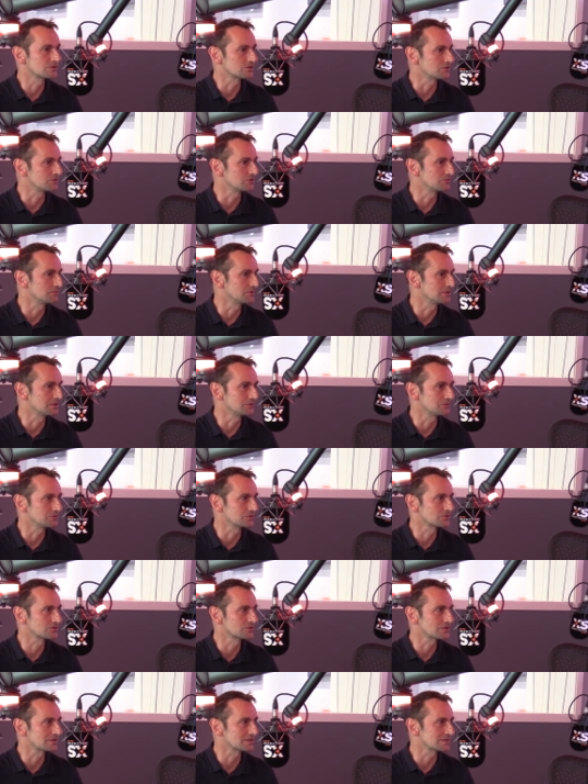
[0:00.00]
two. I mean, it
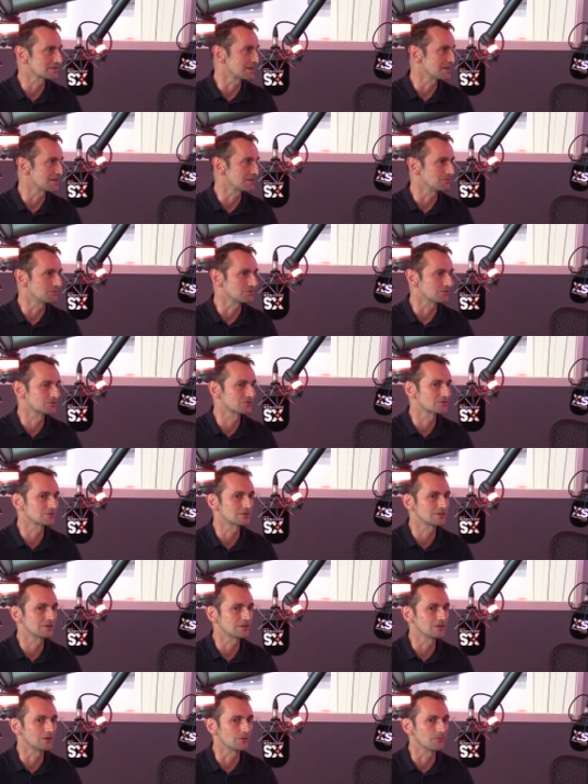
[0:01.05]
was, I say, it was,
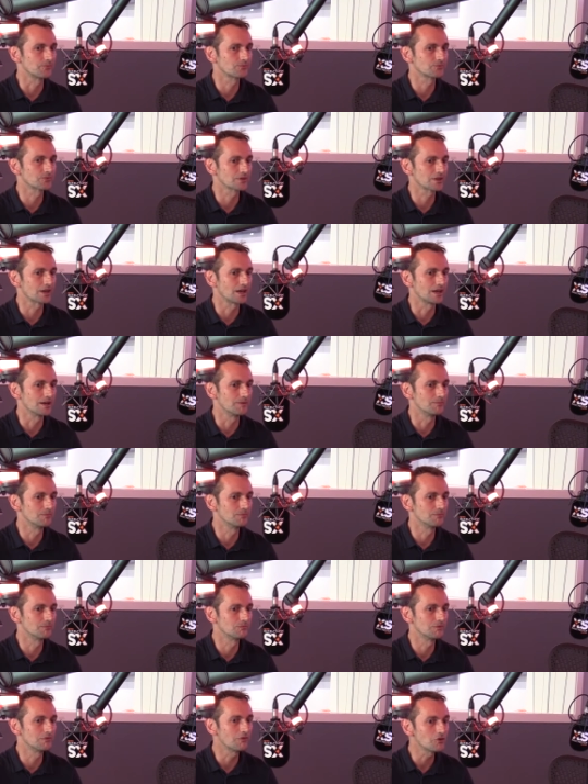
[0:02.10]
you know, um,
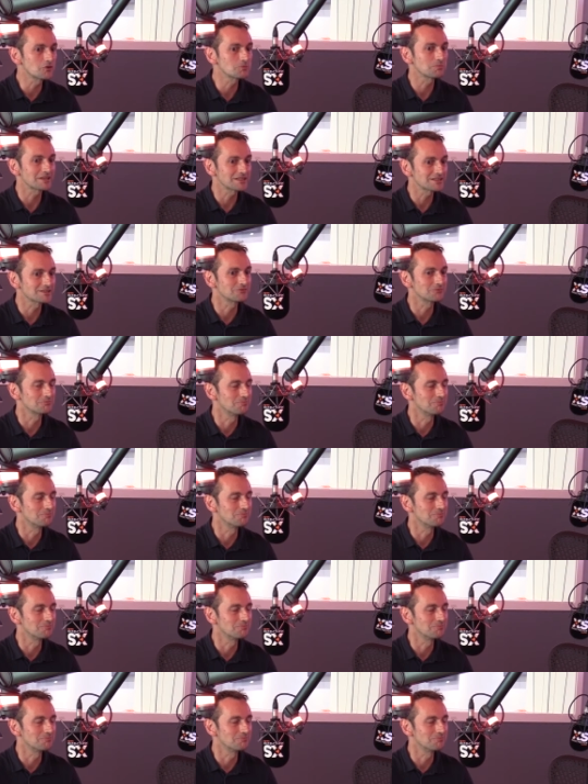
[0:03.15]
we've always managed to